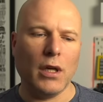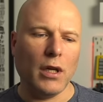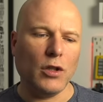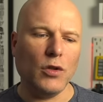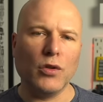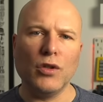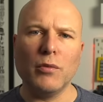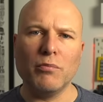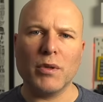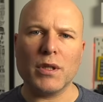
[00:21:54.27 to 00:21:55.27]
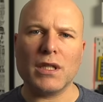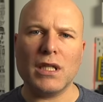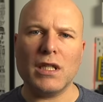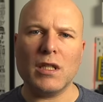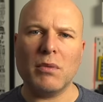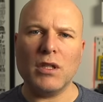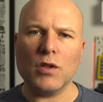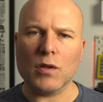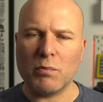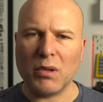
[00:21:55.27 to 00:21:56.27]
your numbers need to be
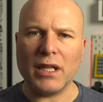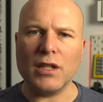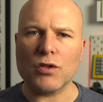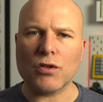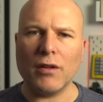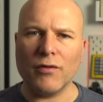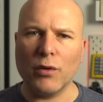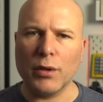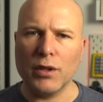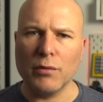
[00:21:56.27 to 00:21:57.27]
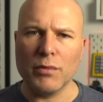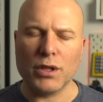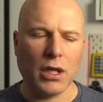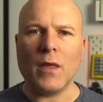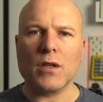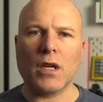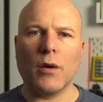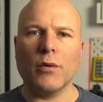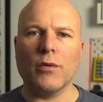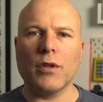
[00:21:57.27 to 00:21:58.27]
just plain straightforward numbers.
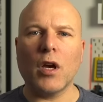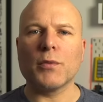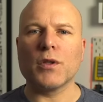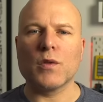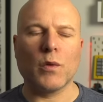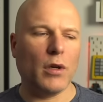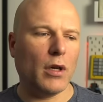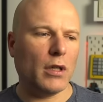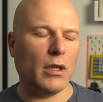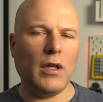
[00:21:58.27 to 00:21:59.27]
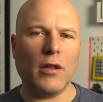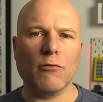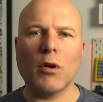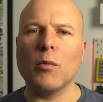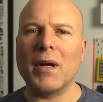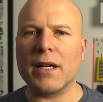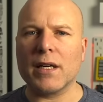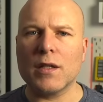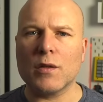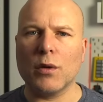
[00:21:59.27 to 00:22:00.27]
So the options were either roll back
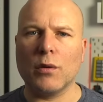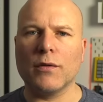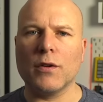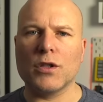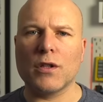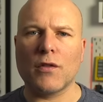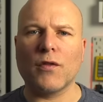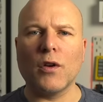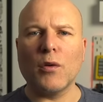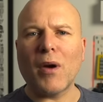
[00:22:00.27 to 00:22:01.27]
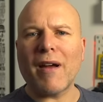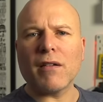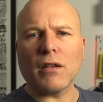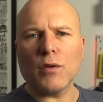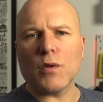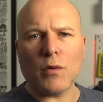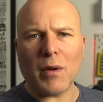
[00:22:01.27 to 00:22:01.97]
to an older version of the firmware and lose all my